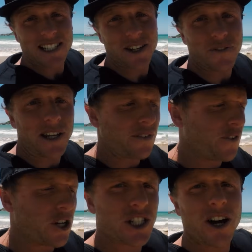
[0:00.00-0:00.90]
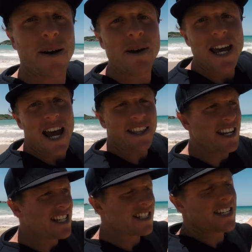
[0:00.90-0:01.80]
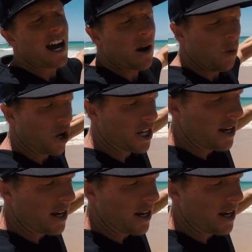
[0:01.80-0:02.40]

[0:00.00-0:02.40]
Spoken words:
to your feet the first time, and then you can start working a